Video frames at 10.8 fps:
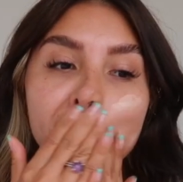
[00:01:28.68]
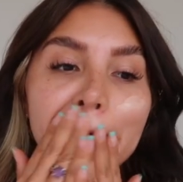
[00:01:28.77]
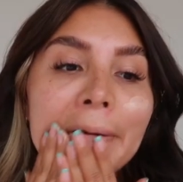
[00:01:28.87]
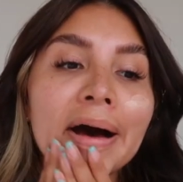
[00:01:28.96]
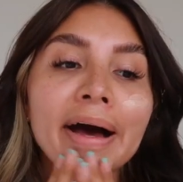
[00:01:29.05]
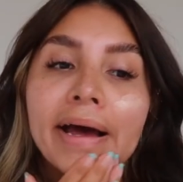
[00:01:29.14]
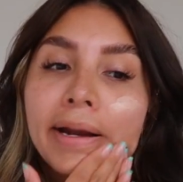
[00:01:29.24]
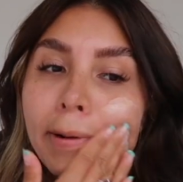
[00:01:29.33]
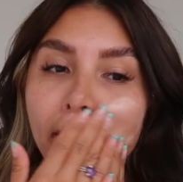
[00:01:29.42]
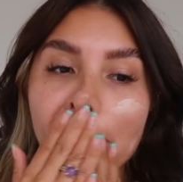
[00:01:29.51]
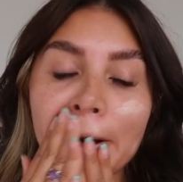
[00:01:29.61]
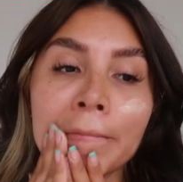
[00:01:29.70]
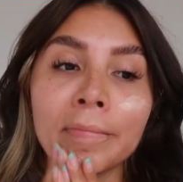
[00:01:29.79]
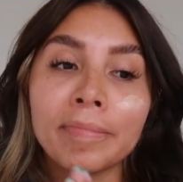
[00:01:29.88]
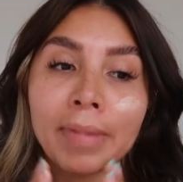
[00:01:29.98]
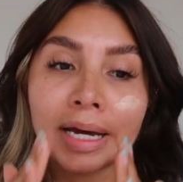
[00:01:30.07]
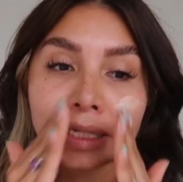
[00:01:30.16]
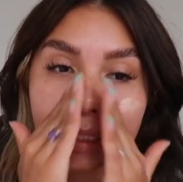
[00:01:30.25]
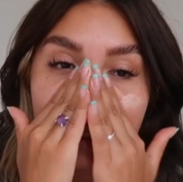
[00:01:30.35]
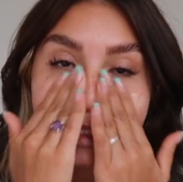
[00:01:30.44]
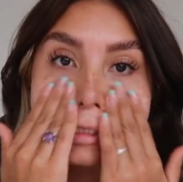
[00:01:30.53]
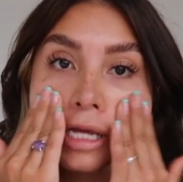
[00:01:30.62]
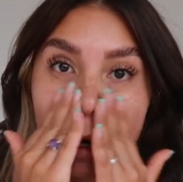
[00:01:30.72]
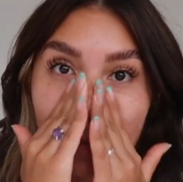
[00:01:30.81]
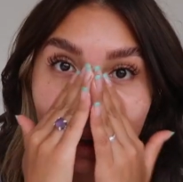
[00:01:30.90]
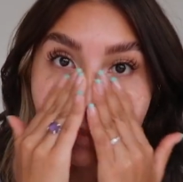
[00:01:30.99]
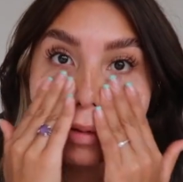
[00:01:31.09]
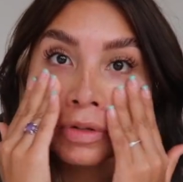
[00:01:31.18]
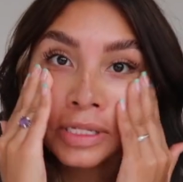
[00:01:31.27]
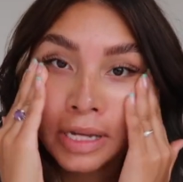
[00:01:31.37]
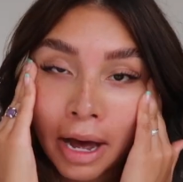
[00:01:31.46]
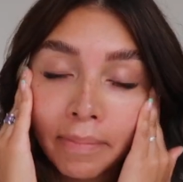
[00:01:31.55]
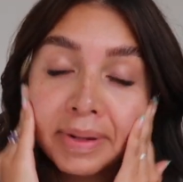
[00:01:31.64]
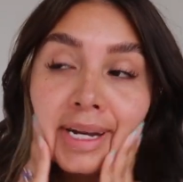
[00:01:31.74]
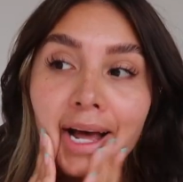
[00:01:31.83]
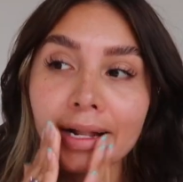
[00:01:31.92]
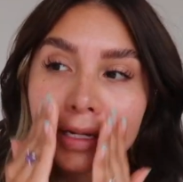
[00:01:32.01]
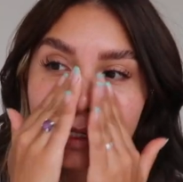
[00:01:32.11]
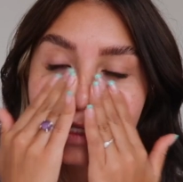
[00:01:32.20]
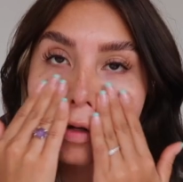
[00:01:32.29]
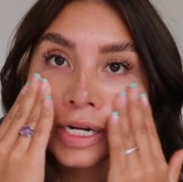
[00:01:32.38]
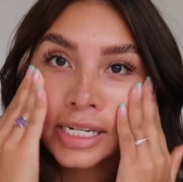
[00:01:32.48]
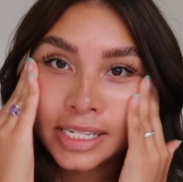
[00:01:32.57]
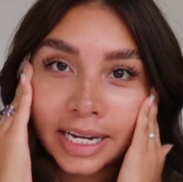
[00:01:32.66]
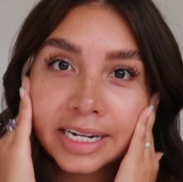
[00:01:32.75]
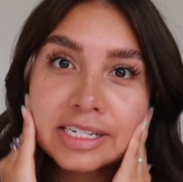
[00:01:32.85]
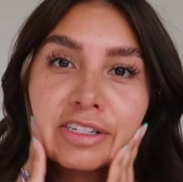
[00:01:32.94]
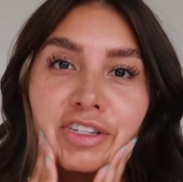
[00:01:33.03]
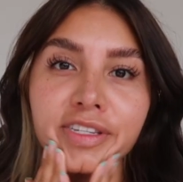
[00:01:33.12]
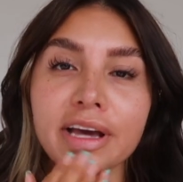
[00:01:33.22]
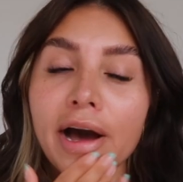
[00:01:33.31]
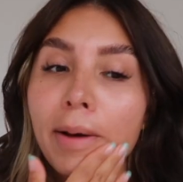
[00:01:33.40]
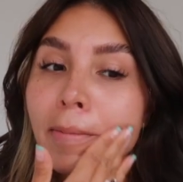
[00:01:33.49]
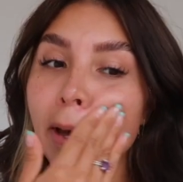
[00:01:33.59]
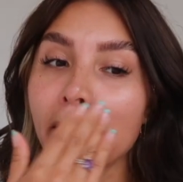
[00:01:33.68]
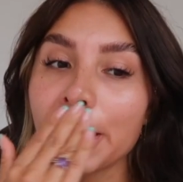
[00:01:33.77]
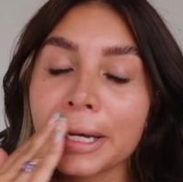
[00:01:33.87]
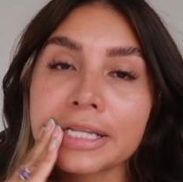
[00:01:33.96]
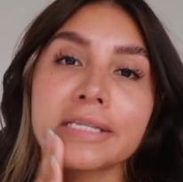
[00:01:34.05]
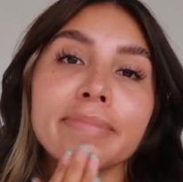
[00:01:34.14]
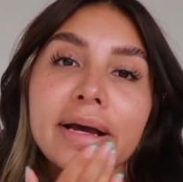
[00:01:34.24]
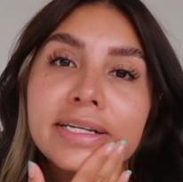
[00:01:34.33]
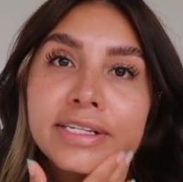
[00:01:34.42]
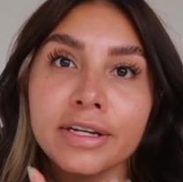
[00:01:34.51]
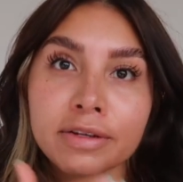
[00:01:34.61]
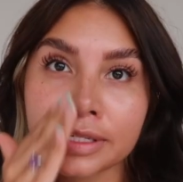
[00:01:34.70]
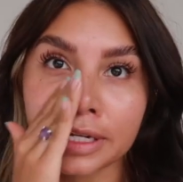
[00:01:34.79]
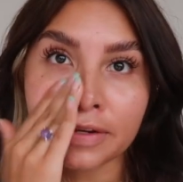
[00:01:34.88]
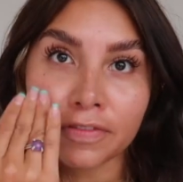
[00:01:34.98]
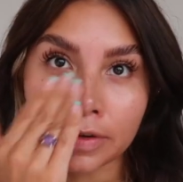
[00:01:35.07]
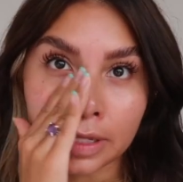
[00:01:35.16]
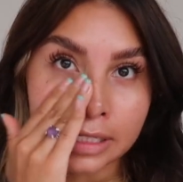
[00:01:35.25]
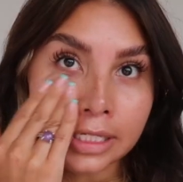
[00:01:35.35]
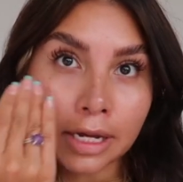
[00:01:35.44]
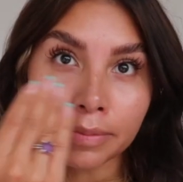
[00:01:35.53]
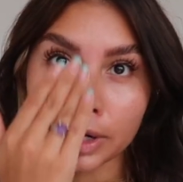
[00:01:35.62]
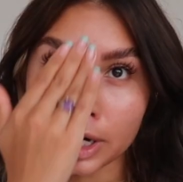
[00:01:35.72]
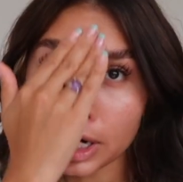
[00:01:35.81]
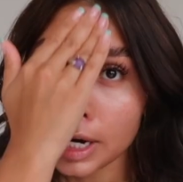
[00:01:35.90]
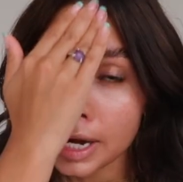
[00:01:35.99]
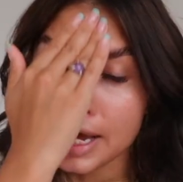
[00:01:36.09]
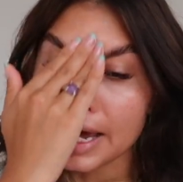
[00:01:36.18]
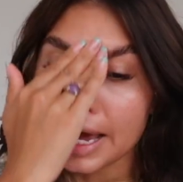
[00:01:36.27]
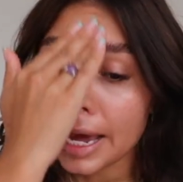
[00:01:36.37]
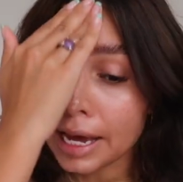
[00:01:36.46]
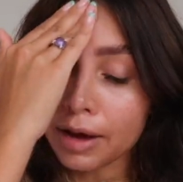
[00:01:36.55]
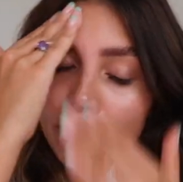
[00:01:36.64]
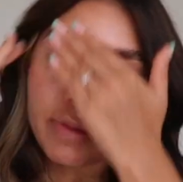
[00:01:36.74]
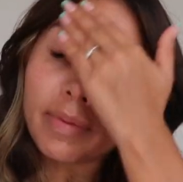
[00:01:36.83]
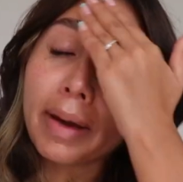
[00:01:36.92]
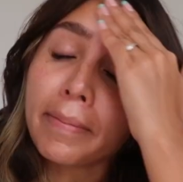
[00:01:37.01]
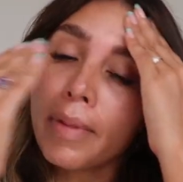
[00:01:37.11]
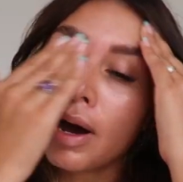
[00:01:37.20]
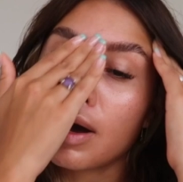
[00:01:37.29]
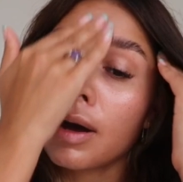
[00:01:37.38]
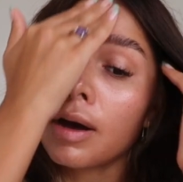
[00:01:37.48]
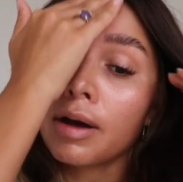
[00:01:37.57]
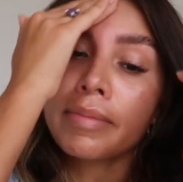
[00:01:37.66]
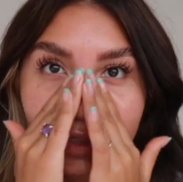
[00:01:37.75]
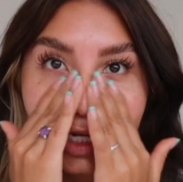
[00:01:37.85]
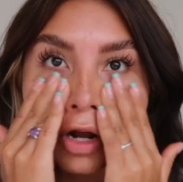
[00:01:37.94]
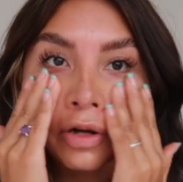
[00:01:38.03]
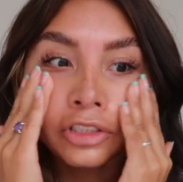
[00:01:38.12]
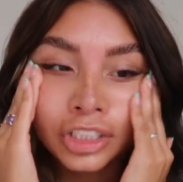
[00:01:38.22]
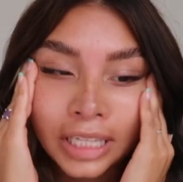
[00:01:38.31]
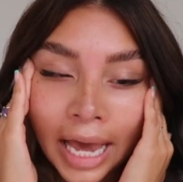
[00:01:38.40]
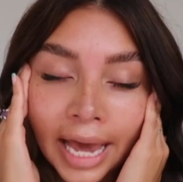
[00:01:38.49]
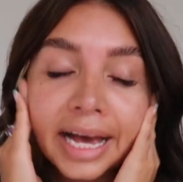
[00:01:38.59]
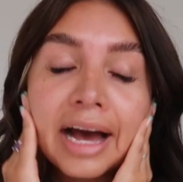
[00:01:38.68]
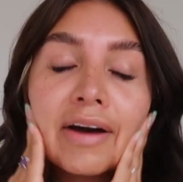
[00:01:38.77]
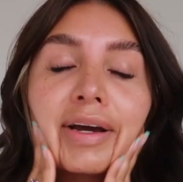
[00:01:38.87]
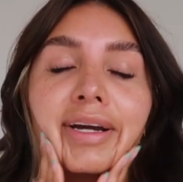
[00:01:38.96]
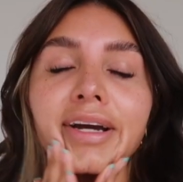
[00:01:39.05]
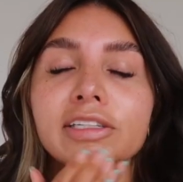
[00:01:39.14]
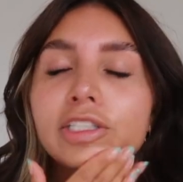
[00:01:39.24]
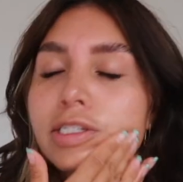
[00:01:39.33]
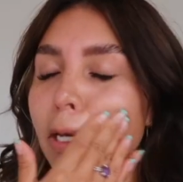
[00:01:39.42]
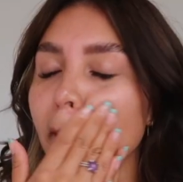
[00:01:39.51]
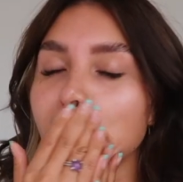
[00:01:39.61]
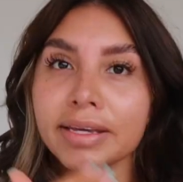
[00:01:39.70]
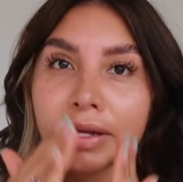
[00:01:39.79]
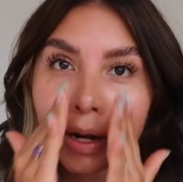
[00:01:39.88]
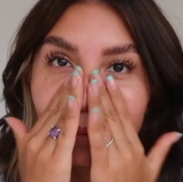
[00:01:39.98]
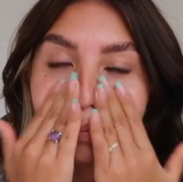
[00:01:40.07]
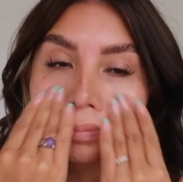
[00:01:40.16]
but my lease apartment was up in Dallas, so I decided to just come to Mexico City for the summer, hang out with my mom, you know, and just hang out and kind of just like, you know,